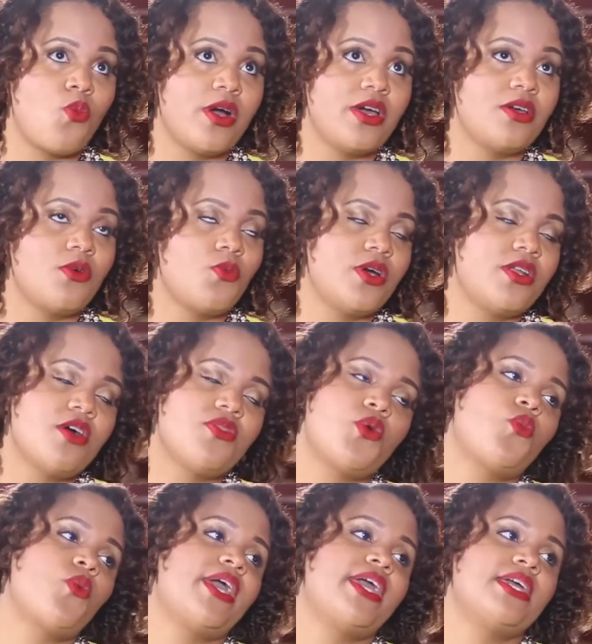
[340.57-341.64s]
What
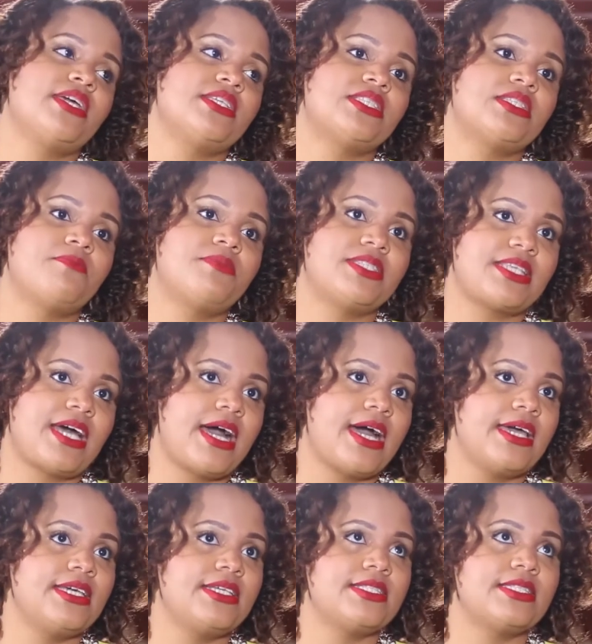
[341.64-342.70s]
other ways
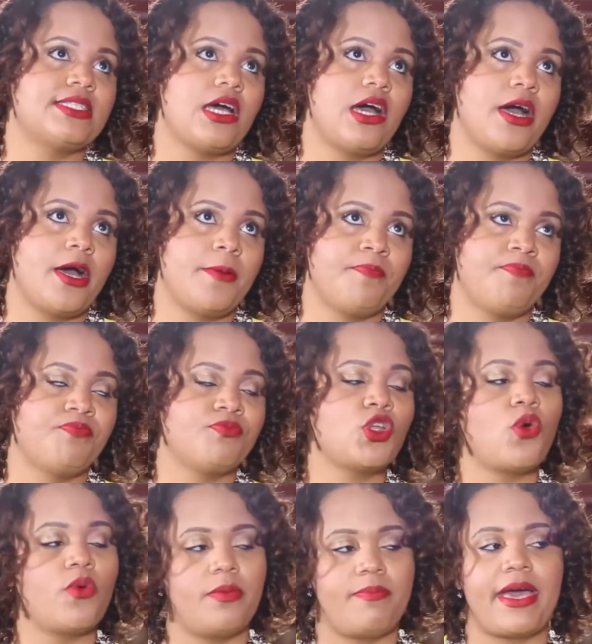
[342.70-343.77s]
besides
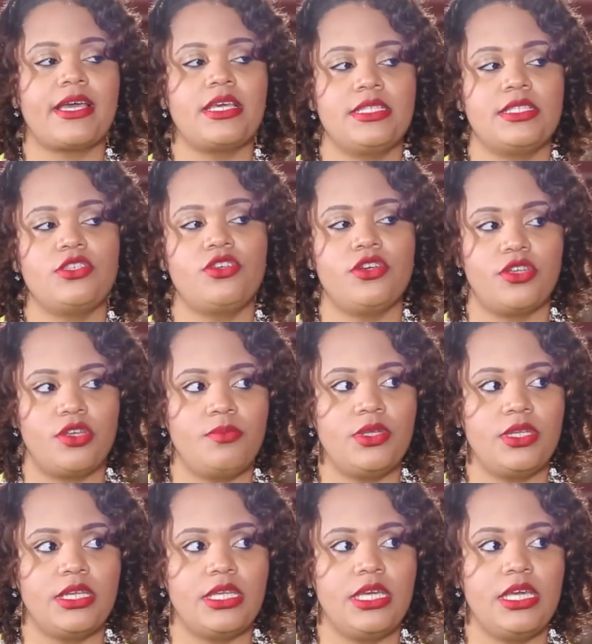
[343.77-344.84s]
going back into your
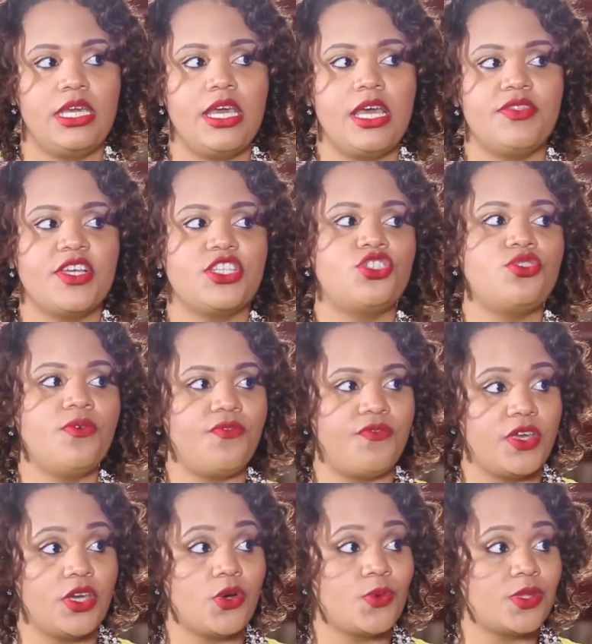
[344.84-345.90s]
community that you
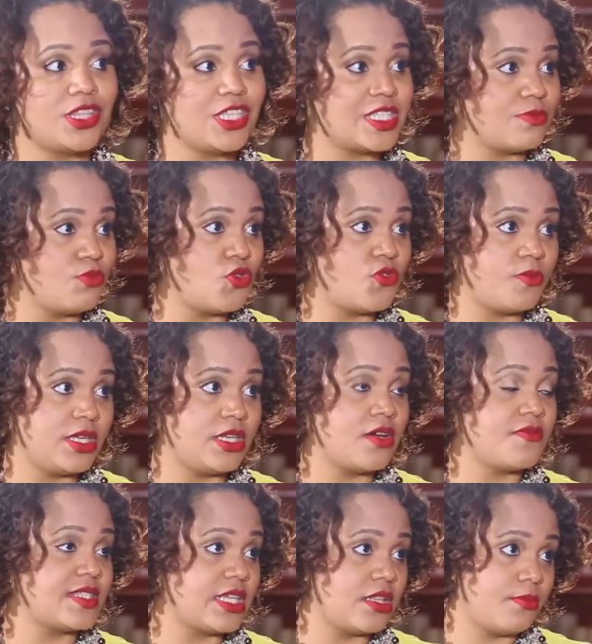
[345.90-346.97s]
feel with this movement
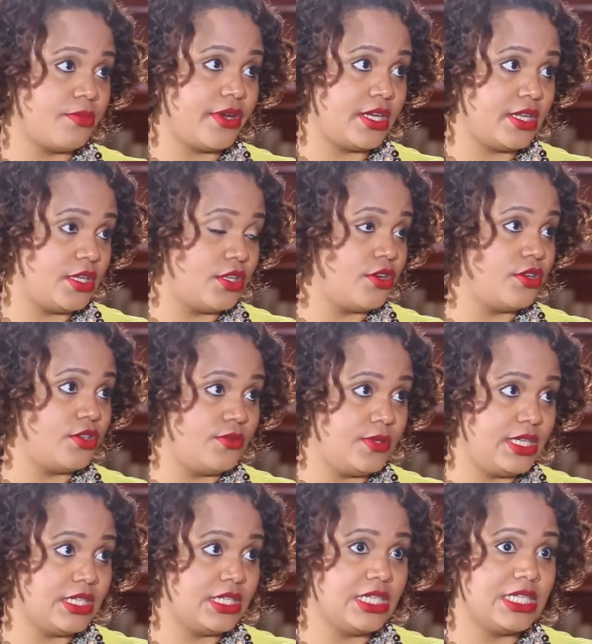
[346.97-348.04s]
of celebrating your
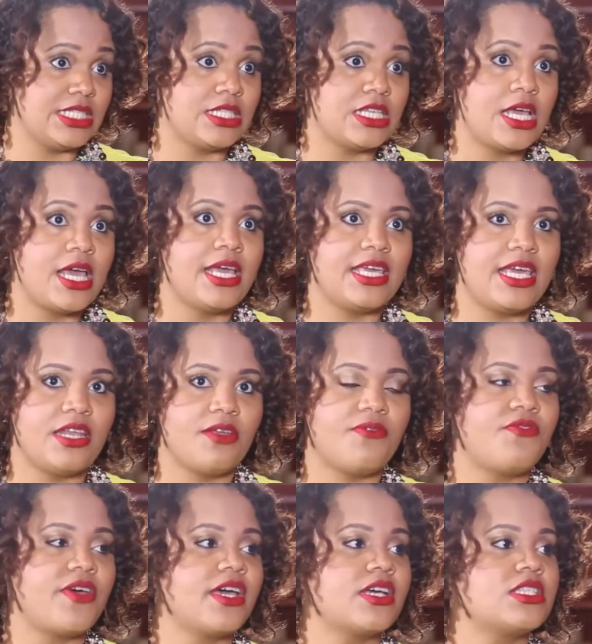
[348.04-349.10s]
uniqueness can
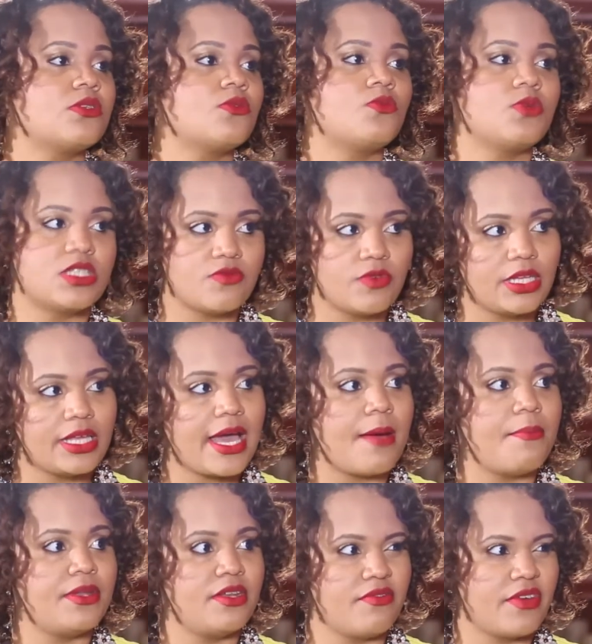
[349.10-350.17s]
affect what's really
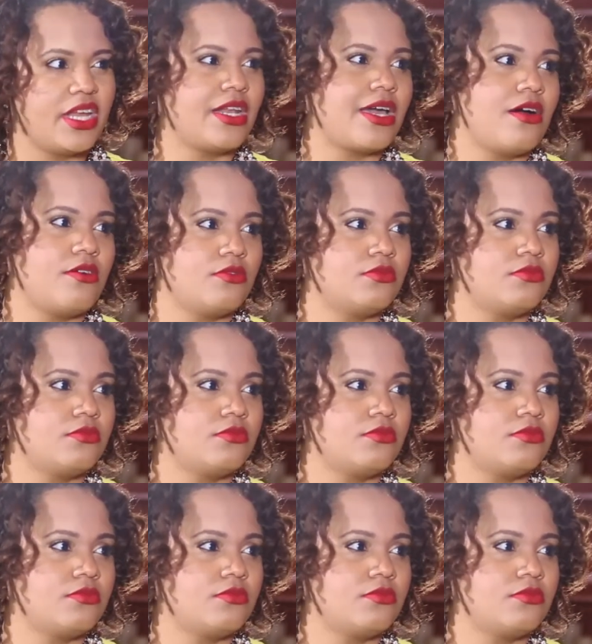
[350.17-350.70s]
happening right now?